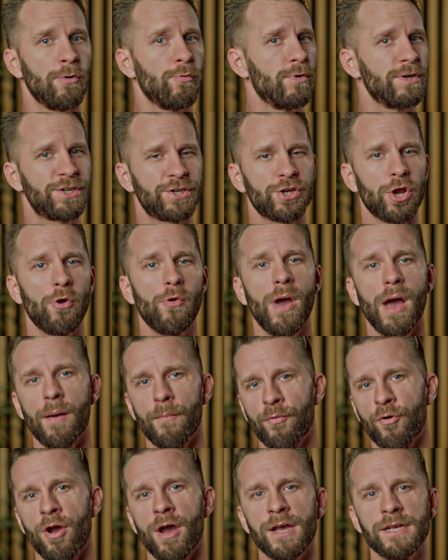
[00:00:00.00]
which show how
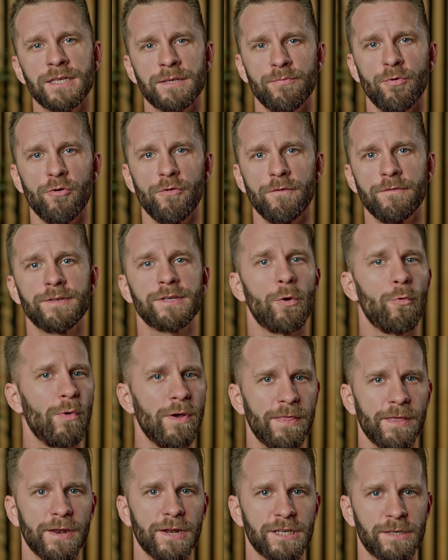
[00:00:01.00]
price moves
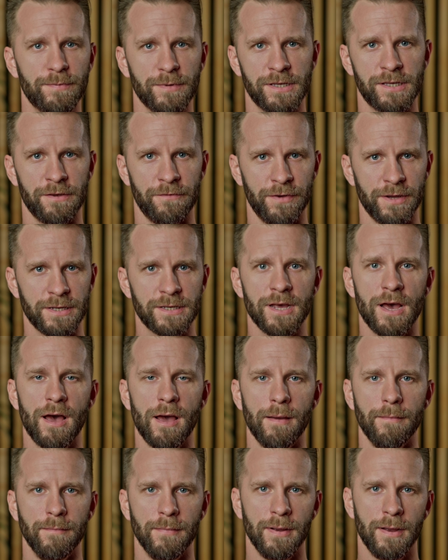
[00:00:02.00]
within a specific
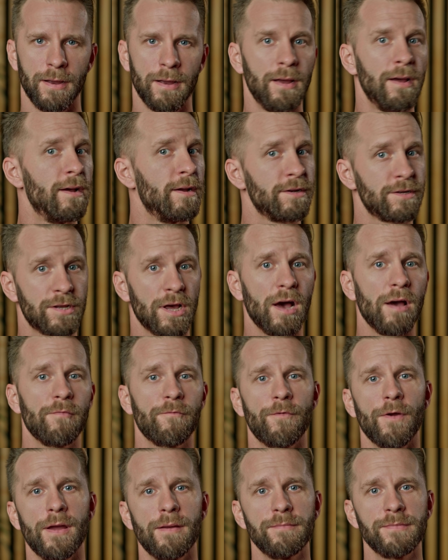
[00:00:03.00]
time.
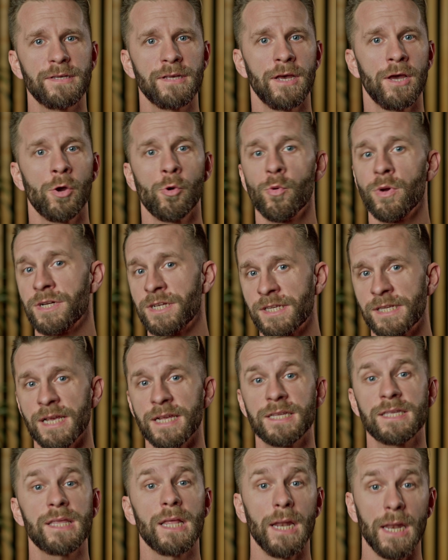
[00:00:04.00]
Timeframes, which
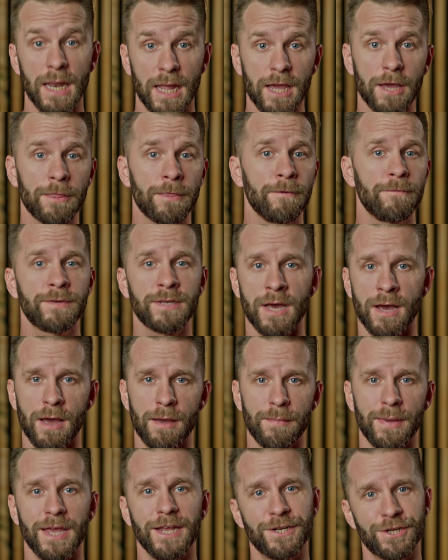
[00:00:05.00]
sets the length of
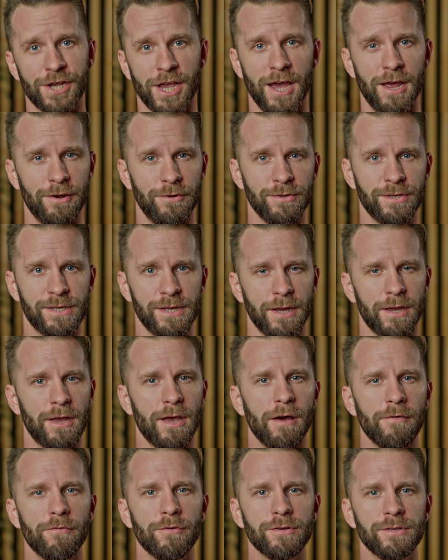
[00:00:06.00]
time each candlestick
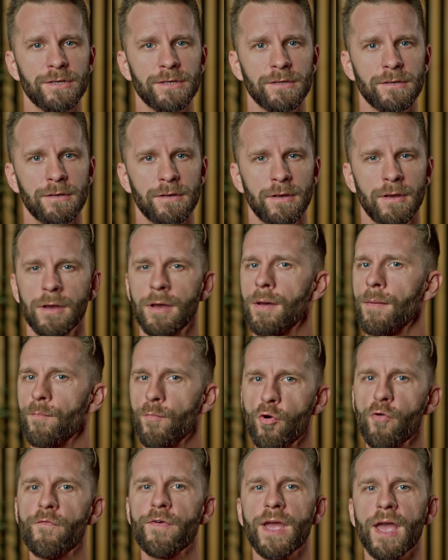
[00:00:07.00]
covers.
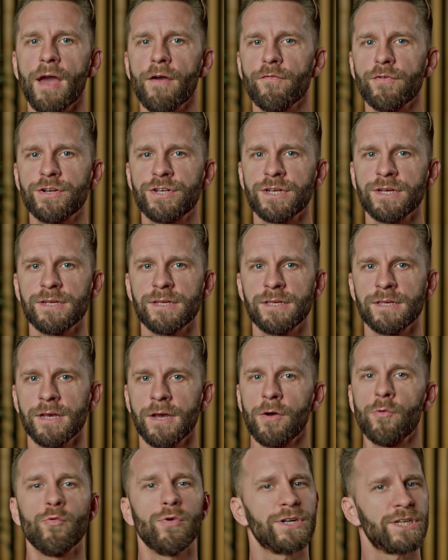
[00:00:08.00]
Moving averages,
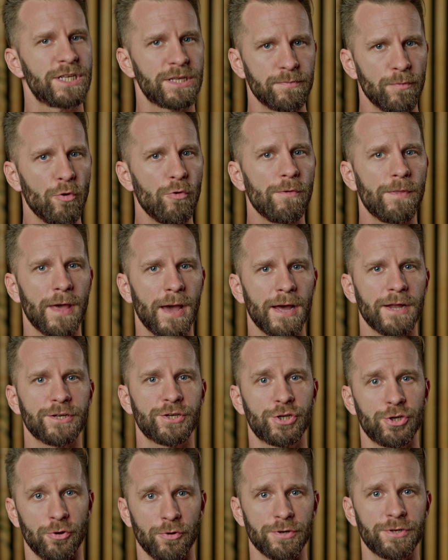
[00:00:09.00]
which smooth out
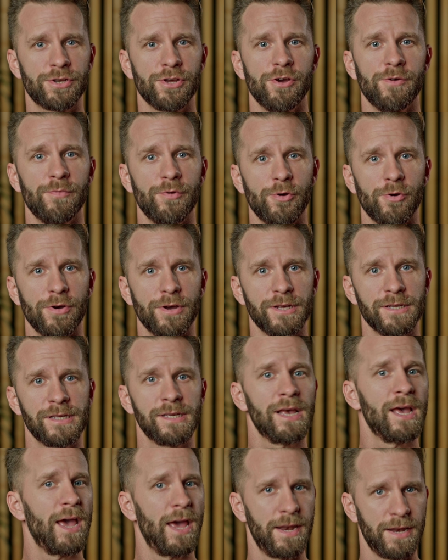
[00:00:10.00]
short-term noise
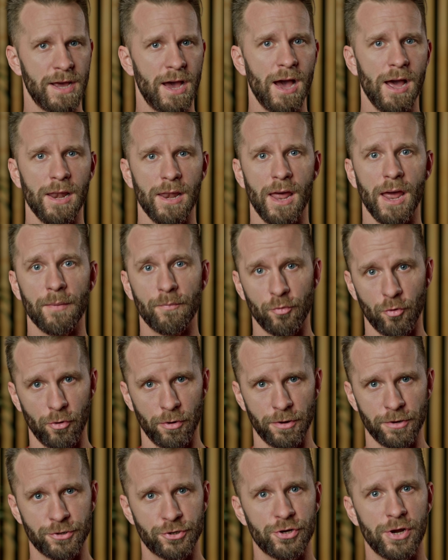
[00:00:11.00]
and highlight
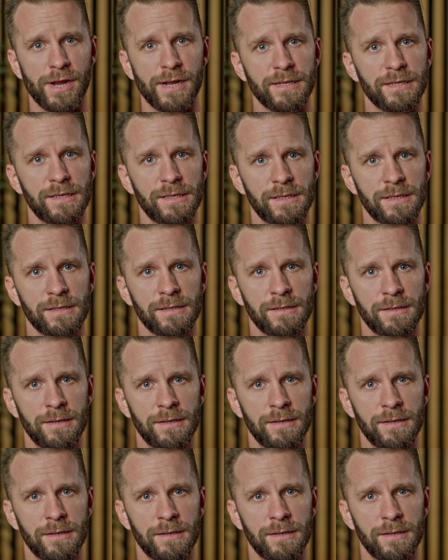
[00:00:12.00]
broader trends.